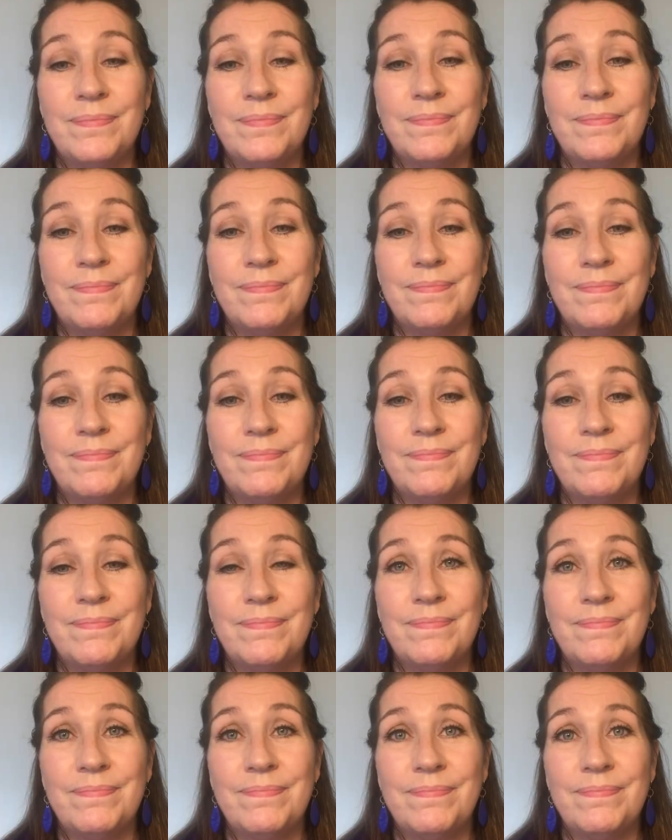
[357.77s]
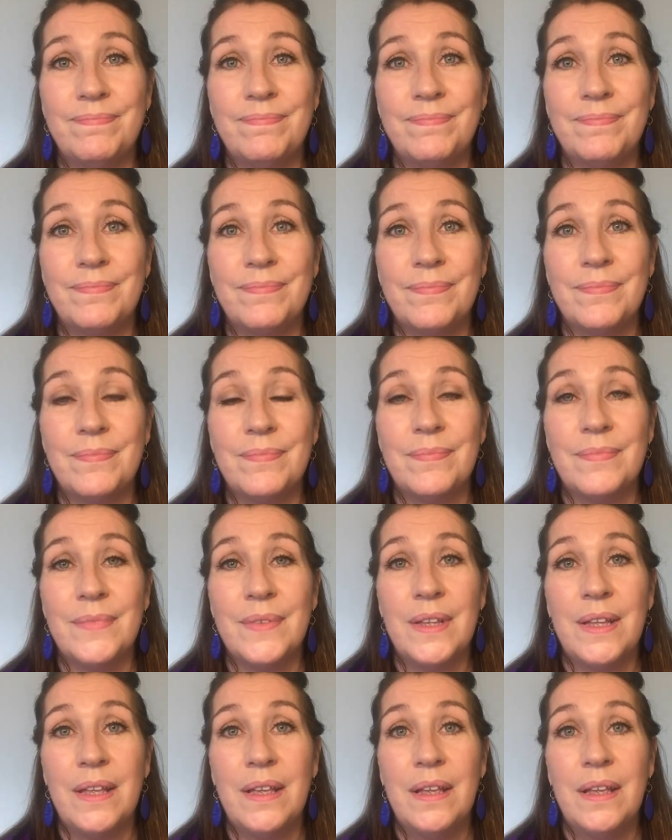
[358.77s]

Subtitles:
(no one is talking)